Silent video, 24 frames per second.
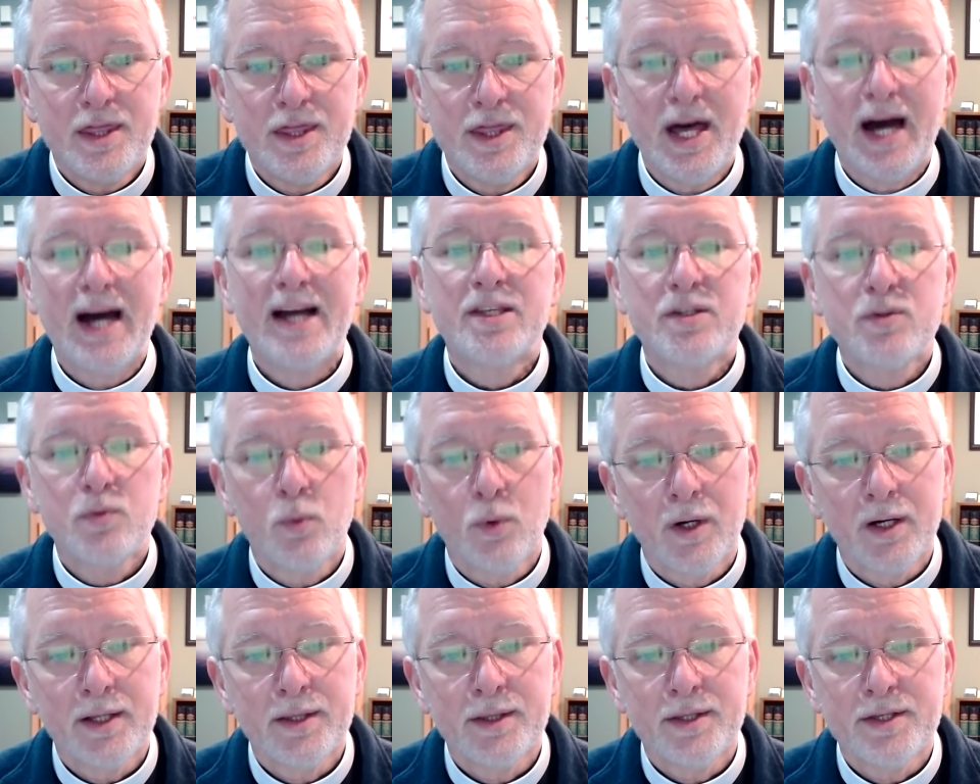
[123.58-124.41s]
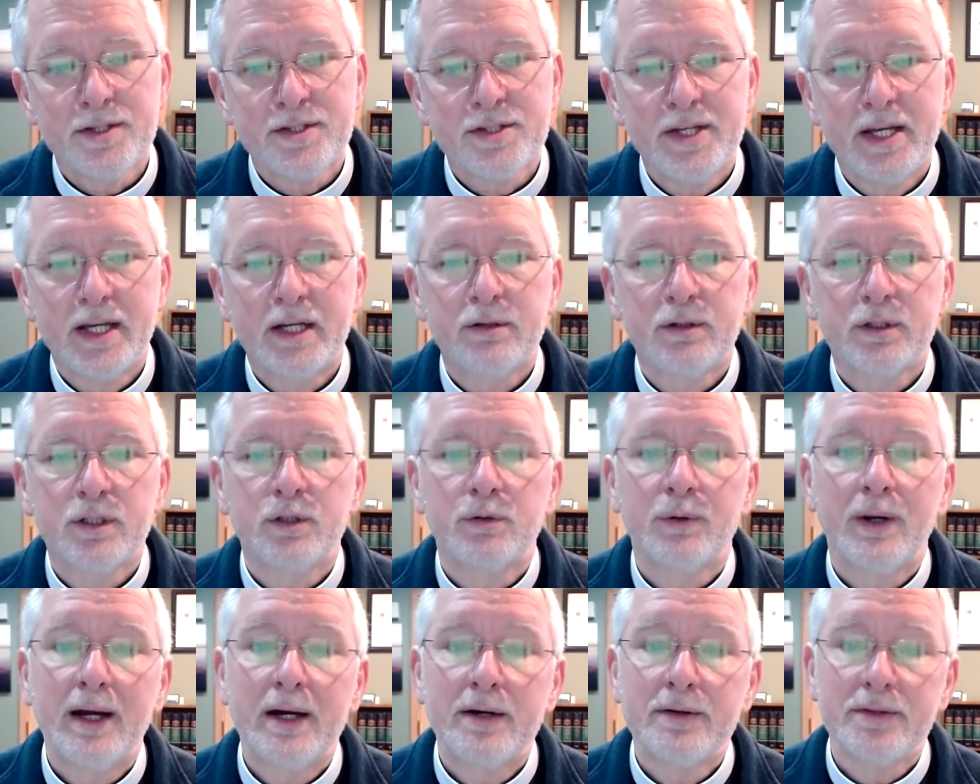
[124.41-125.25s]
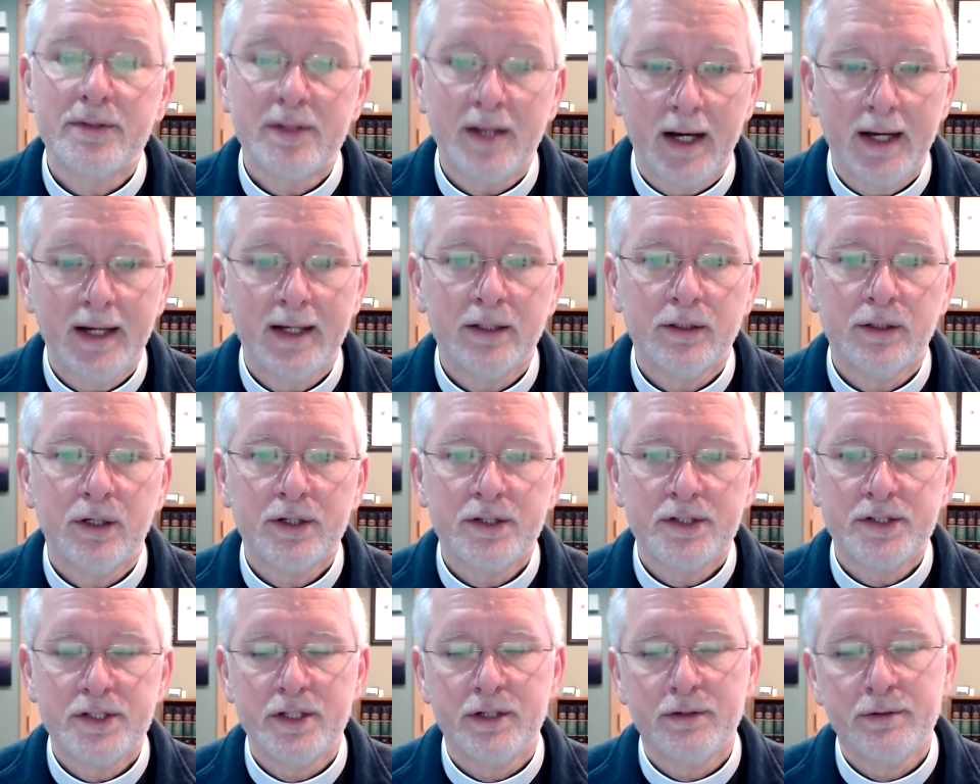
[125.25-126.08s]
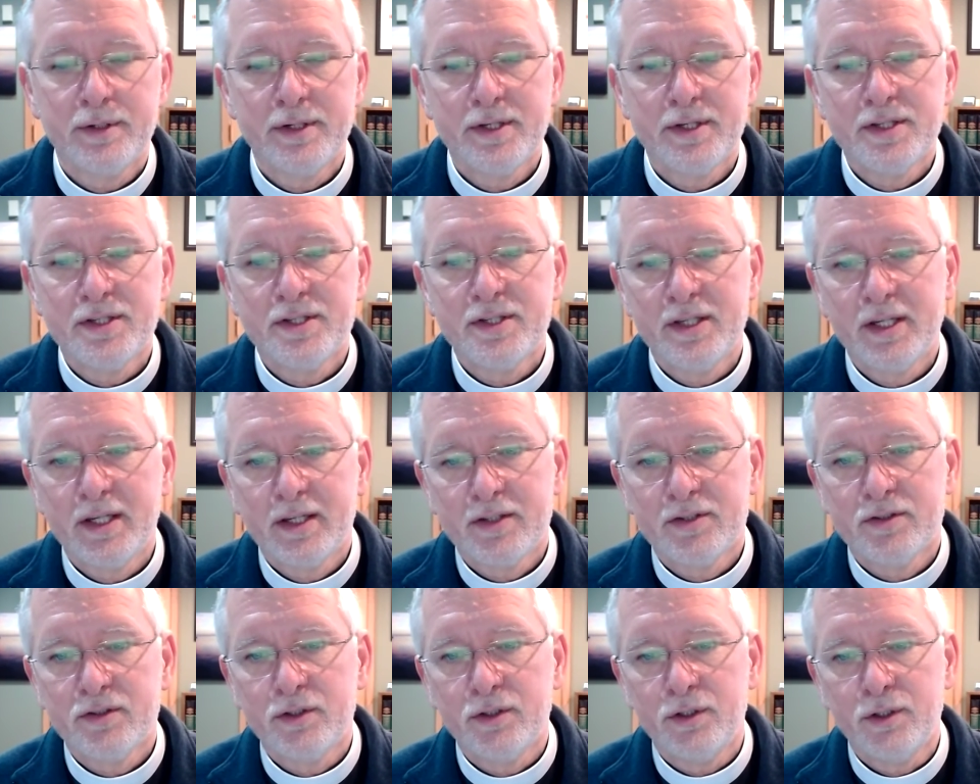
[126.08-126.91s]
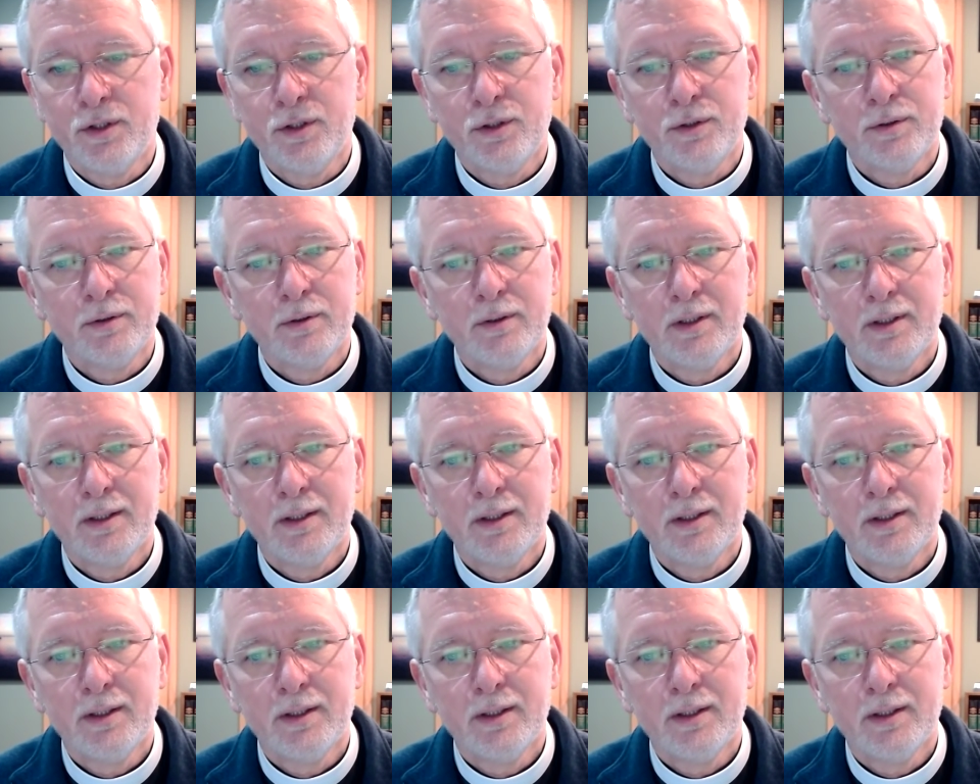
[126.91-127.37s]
That's what the Sacred Ground Dialogue series seeks to do.